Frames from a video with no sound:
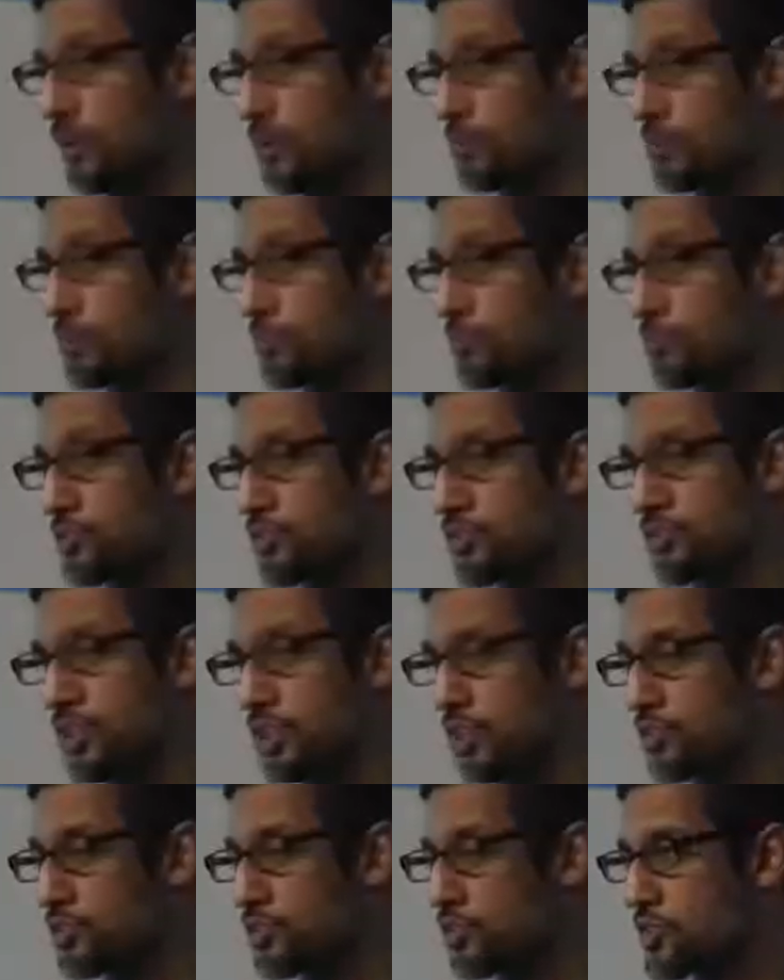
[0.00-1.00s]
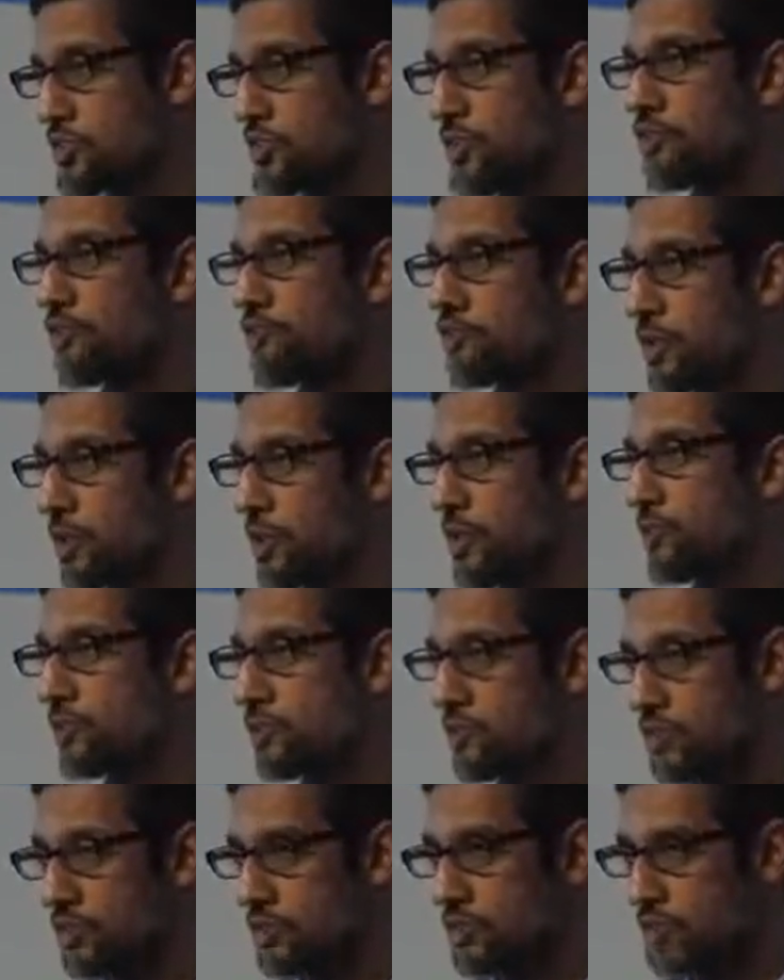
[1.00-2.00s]
So it's a privilege to serve billions
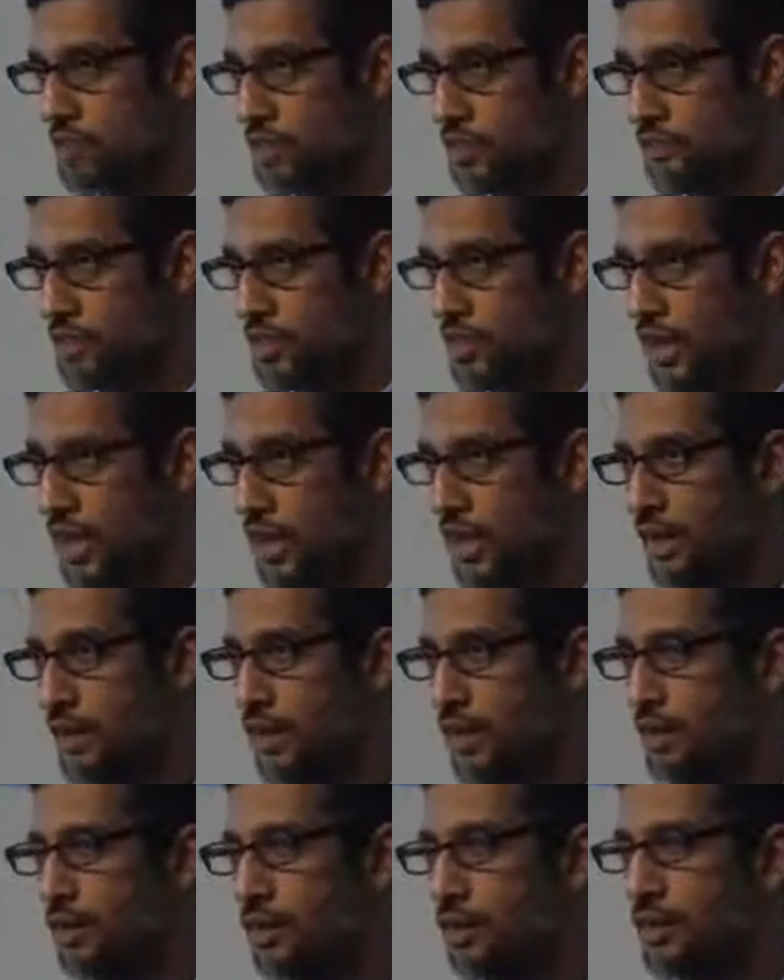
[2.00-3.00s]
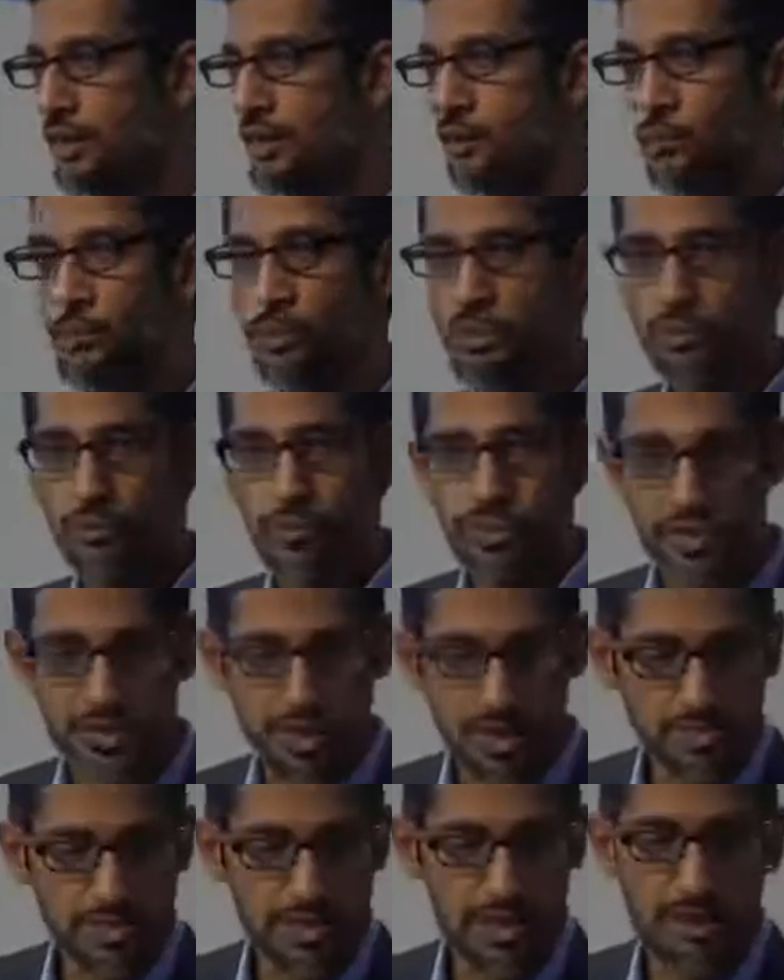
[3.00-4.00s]
of users every day, with which
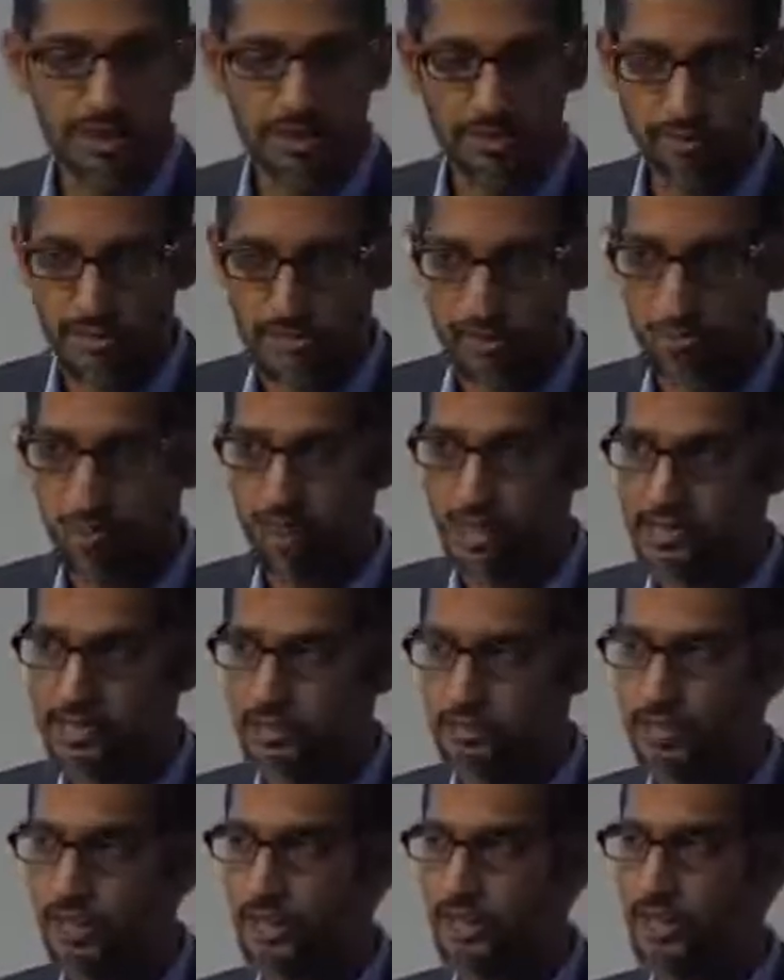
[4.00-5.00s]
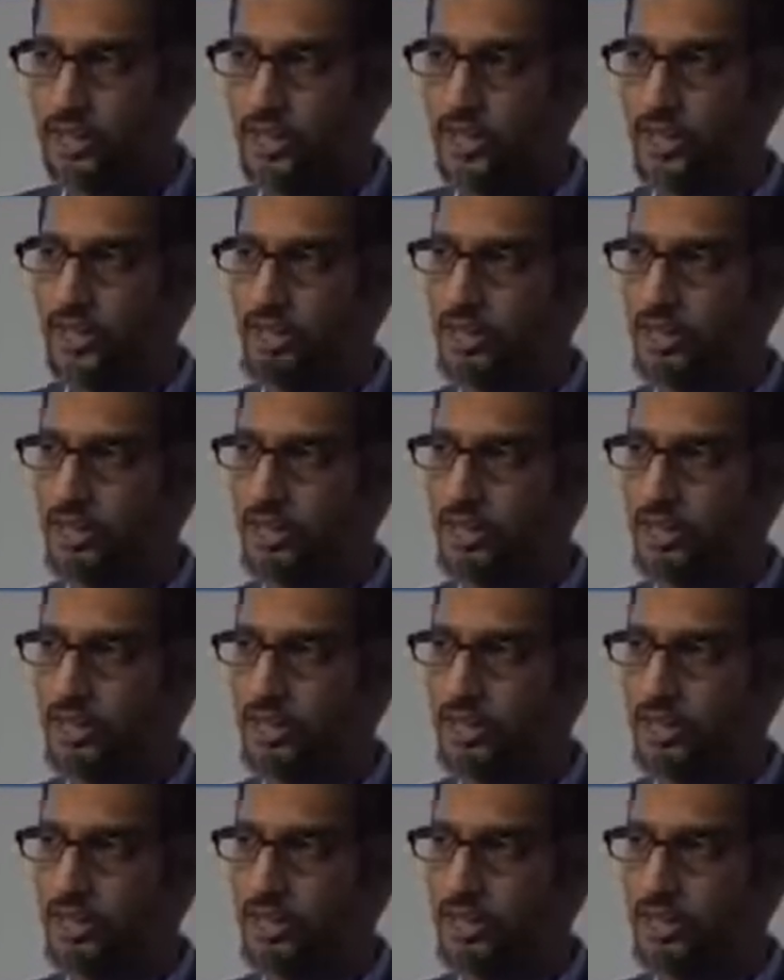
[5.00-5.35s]
comes a lot of responsibility.